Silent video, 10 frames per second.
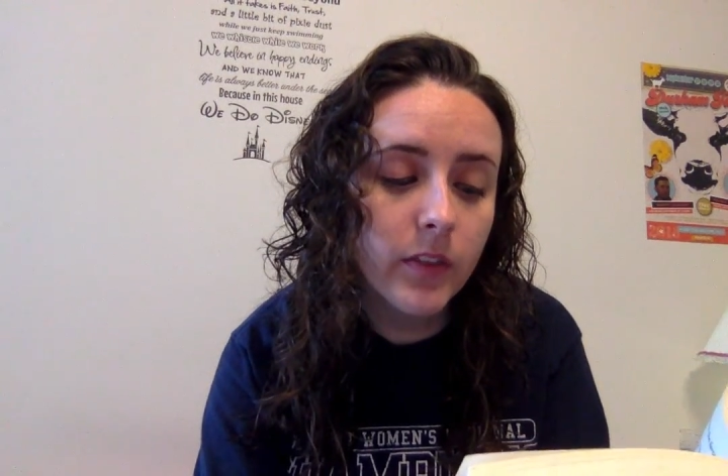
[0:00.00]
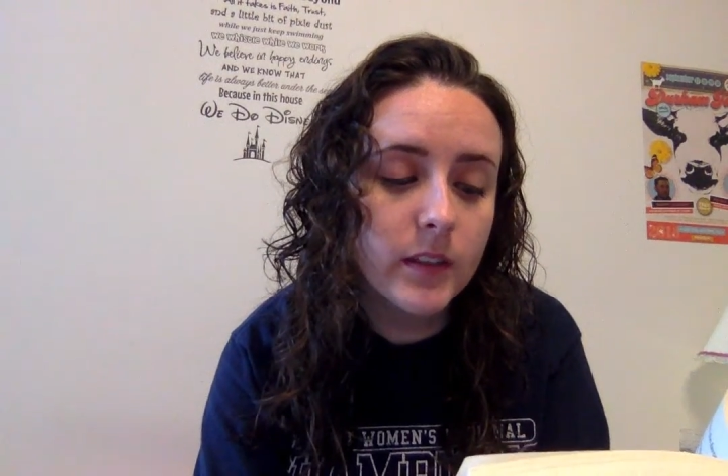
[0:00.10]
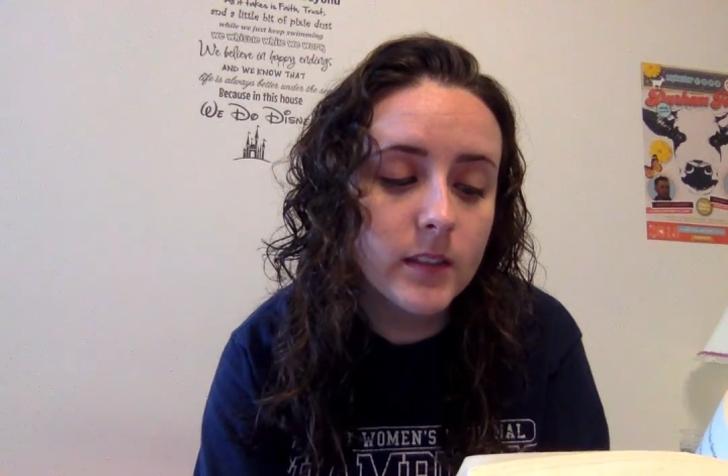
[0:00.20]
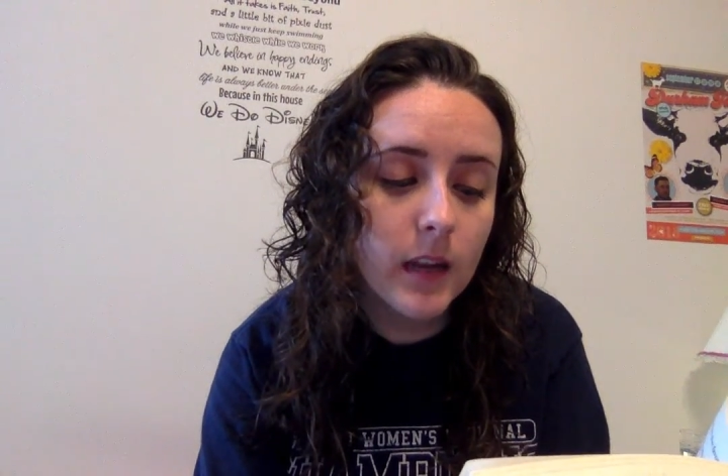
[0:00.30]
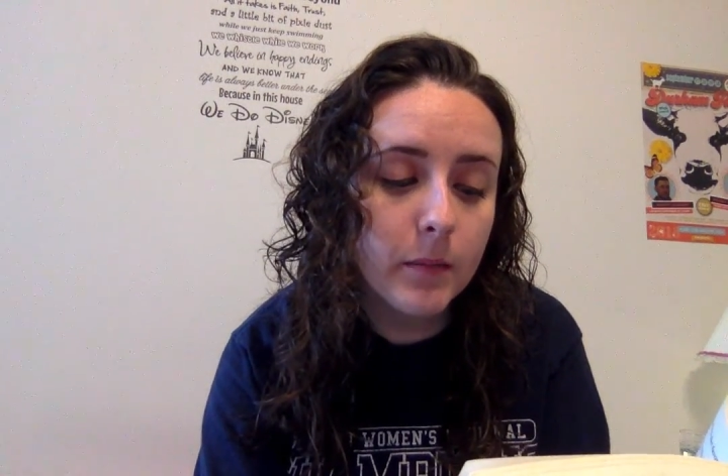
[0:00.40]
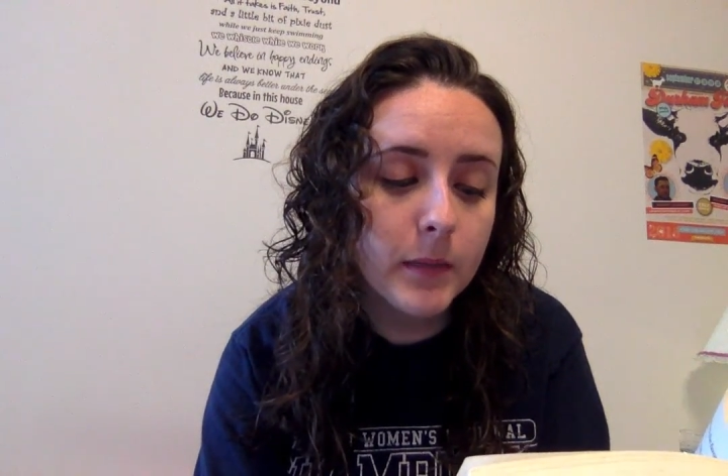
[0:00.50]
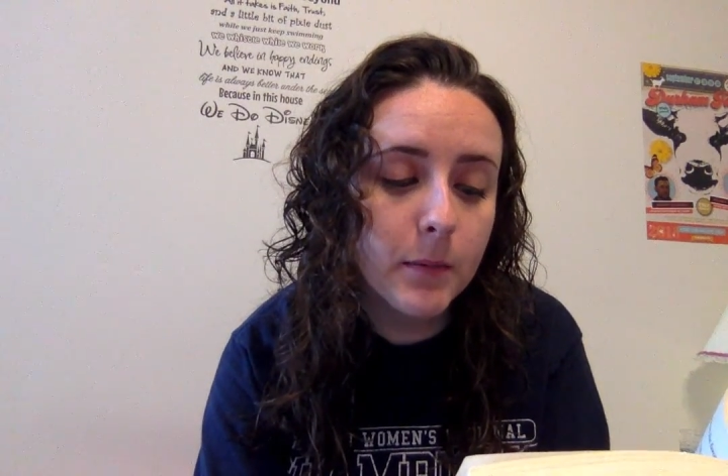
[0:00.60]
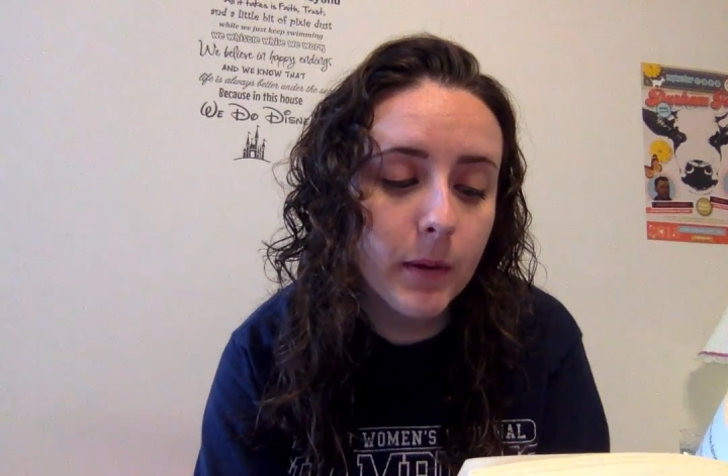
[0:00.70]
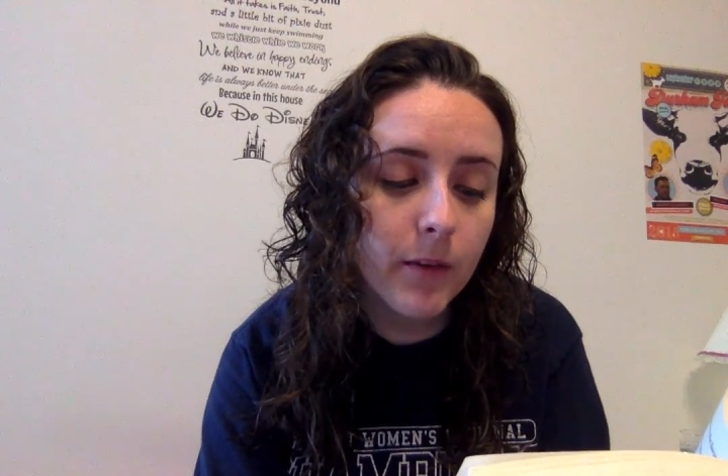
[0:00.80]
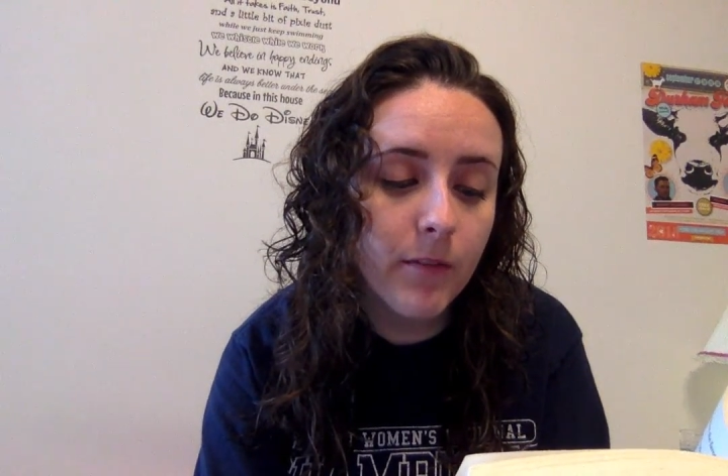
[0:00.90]
this time
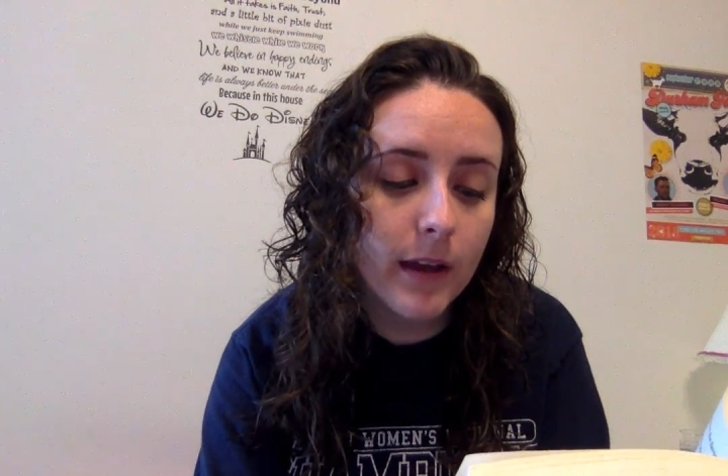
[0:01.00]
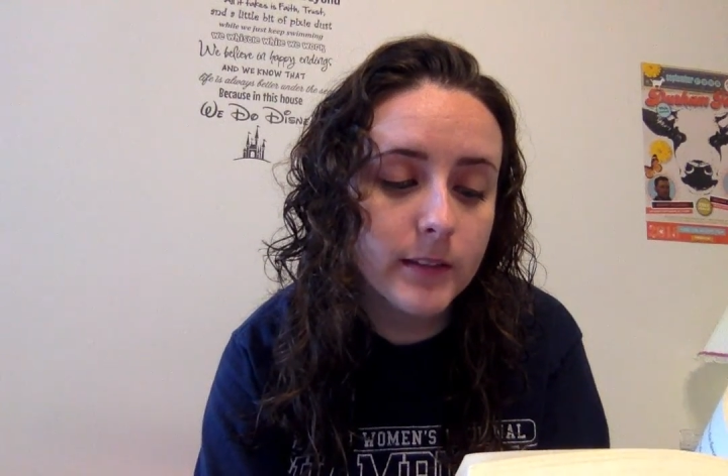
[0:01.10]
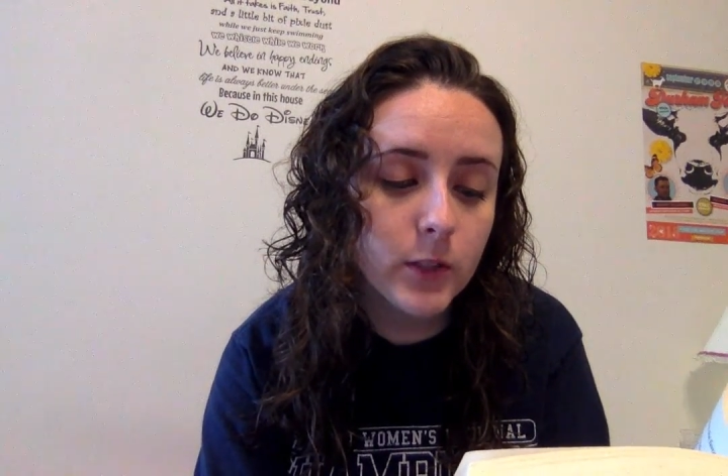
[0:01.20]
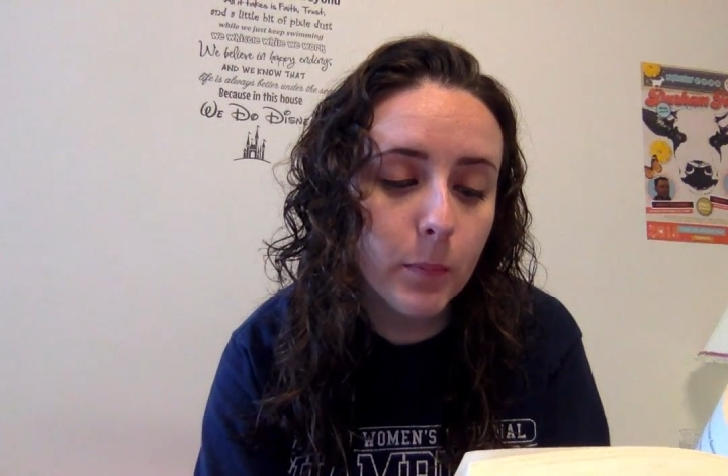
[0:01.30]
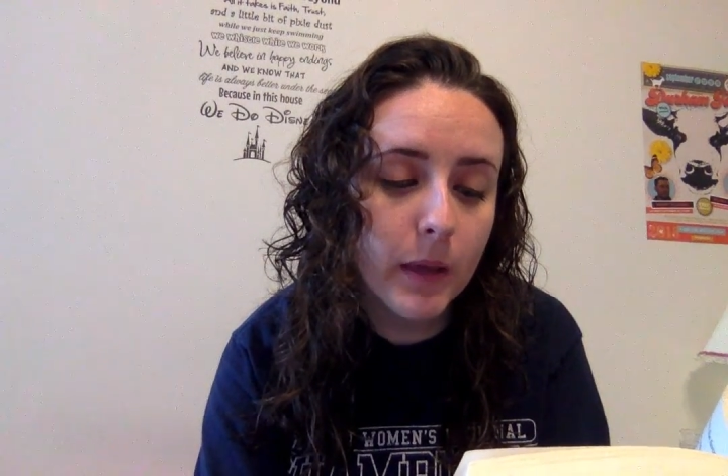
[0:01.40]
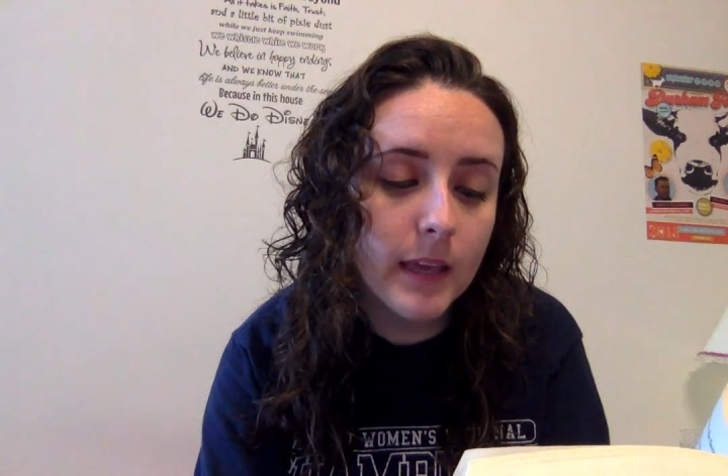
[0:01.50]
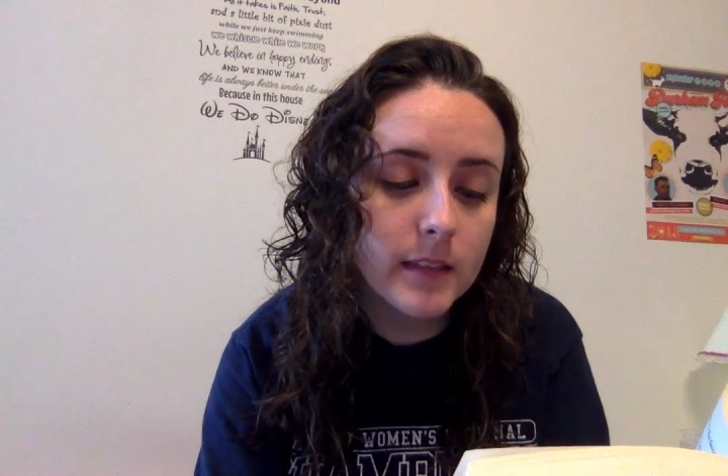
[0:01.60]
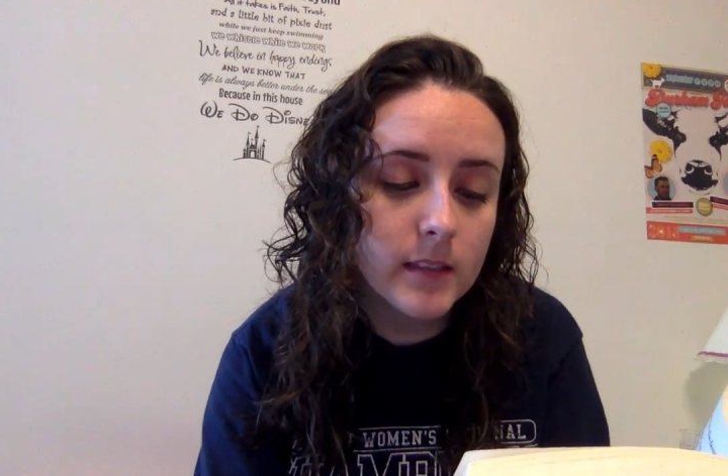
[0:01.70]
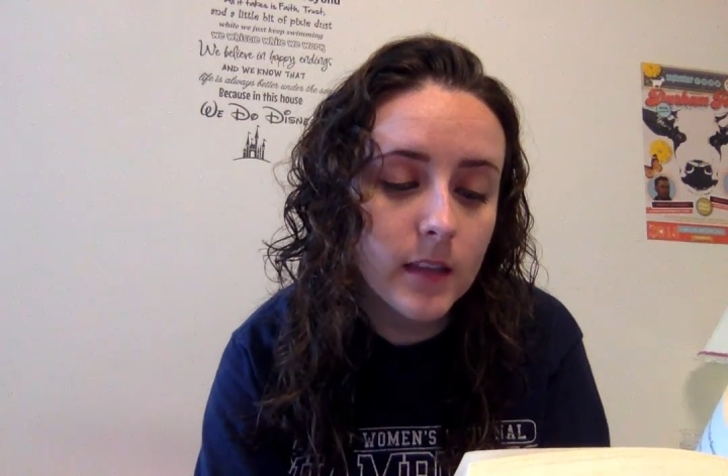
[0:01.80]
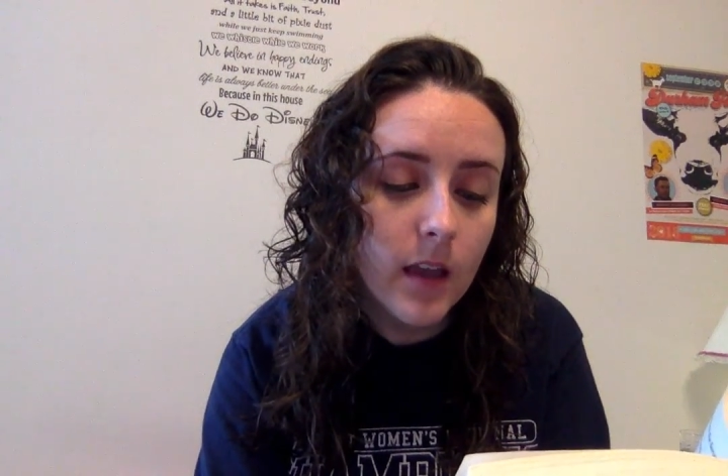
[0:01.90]
keeping a faster
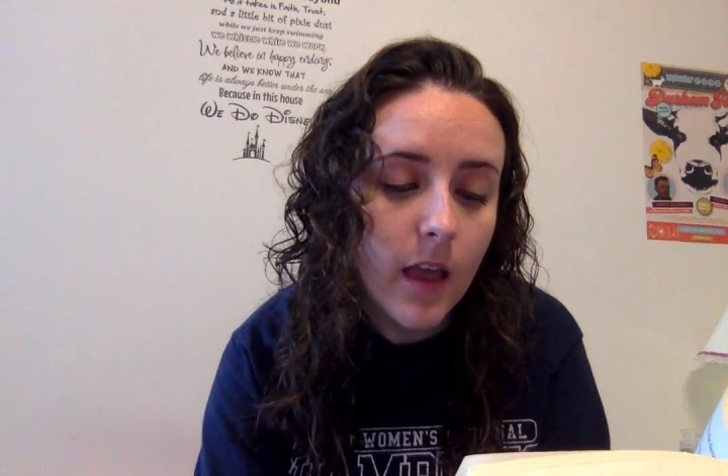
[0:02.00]
pace.